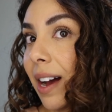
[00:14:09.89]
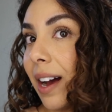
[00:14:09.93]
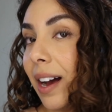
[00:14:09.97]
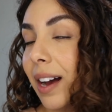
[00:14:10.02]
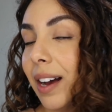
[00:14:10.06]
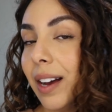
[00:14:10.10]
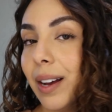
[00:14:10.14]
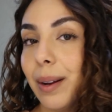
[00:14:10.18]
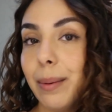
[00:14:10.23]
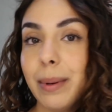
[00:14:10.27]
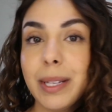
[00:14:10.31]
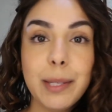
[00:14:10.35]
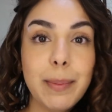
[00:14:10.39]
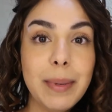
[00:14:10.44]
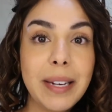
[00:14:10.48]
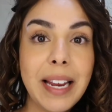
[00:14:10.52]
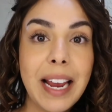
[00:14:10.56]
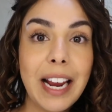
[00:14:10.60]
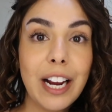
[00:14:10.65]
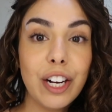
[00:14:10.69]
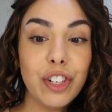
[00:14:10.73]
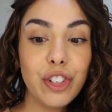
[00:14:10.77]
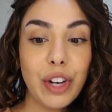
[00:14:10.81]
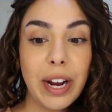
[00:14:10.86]
It's been
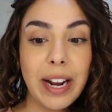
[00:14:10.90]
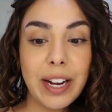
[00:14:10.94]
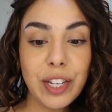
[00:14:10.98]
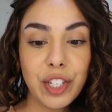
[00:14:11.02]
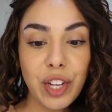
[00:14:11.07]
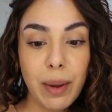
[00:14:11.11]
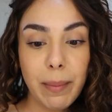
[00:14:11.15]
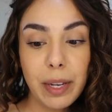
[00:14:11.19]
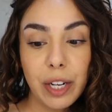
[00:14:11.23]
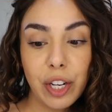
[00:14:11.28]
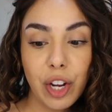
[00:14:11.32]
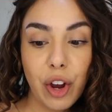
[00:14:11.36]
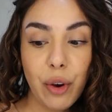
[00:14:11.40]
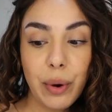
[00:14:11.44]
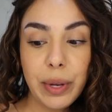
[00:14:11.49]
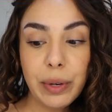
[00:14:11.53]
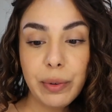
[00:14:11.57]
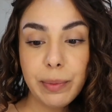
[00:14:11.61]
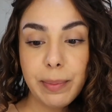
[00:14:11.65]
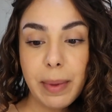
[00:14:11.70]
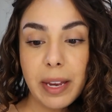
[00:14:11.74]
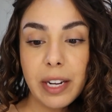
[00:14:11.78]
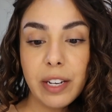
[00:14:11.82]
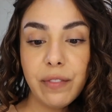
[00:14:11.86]
air drying, so I'm gonna go in
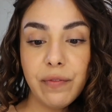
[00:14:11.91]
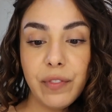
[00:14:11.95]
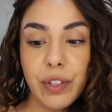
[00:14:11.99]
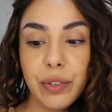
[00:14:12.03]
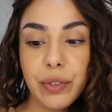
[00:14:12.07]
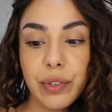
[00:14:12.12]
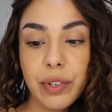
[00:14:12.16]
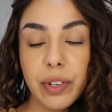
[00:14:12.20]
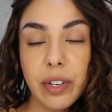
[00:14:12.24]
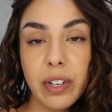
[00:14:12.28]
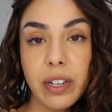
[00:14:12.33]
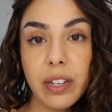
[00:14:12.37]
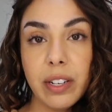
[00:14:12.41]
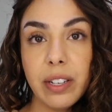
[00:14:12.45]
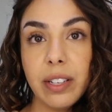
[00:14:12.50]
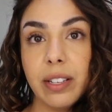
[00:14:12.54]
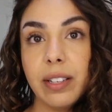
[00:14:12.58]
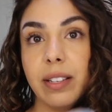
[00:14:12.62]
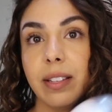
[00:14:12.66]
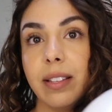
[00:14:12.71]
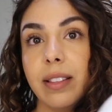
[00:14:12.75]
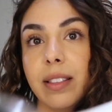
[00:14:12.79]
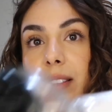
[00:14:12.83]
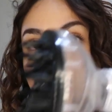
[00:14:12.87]
with my diffuser.
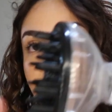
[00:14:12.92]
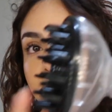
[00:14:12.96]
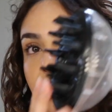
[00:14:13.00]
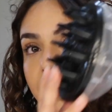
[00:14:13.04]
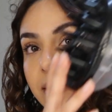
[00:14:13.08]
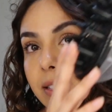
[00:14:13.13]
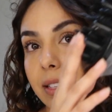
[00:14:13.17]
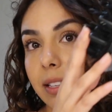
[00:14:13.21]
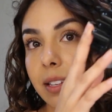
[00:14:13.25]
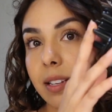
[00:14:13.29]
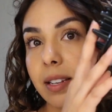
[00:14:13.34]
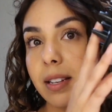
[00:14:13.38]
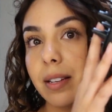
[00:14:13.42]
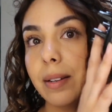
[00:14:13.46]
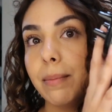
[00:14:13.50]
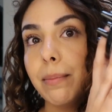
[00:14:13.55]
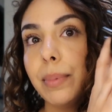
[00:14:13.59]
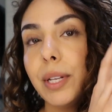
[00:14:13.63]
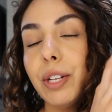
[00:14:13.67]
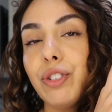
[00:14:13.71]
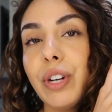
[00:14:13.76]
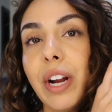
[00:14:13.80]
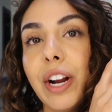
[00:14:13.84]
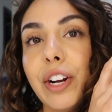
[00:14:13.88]
This is the
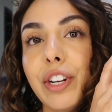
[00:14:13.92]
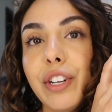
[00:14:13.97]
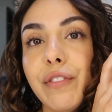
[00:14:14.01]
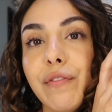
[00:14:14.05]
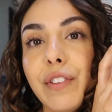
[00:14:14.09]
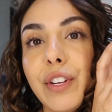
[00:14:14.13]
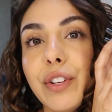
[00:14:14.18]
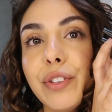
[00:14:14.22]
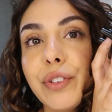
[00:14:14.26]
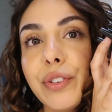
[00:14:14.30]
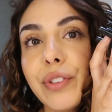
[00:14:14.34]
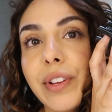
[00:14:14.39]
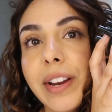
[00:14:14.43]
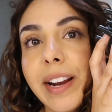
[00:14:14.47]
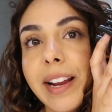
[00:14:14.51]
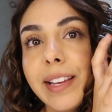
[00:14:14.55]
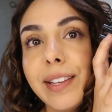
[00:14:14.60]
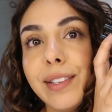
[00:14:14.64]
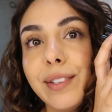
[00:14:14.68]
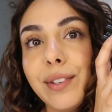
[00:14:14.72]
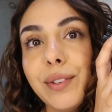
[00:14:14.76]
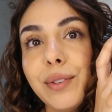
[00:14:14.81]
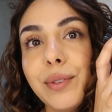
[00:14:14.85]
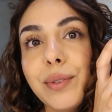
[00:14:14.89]
blow dryer diffuser that I
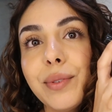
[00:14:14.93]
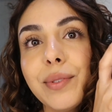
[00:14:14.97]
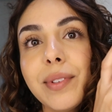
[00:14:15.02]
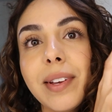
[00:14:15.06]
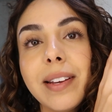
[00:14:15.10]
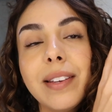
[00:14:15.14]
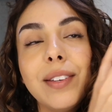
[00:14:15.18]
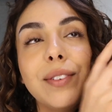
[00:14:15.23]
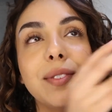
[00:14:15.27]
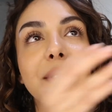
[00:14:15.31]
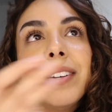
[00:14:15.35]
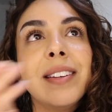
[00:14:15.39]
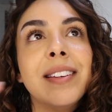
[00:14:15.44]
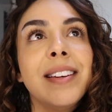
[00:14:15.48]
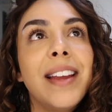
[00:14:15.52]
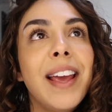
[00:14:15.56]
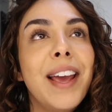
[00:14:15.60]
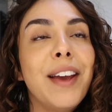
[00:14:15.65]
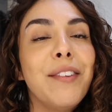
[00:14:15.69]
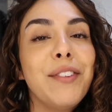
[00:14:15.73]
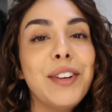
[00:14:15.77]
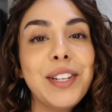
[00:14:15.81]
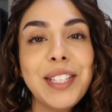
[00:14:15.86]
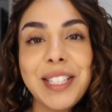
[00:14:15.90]
use. I use it in
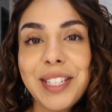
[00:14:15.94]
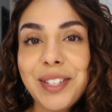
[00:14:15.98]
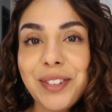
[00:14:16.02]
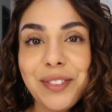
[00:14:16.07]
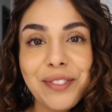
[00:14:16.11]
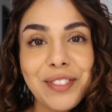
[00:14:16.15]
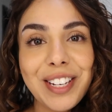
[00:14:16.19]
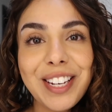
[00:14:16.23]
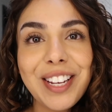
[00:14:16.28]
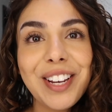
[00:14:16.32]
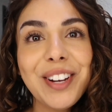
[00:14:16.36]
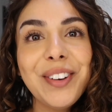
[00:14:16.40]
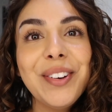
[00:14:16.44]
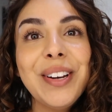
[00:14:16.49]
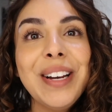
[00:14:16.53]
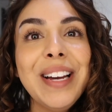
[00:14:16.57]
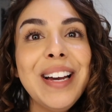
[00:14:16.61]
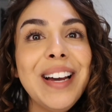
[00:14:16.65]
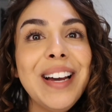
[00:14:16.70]
every single video.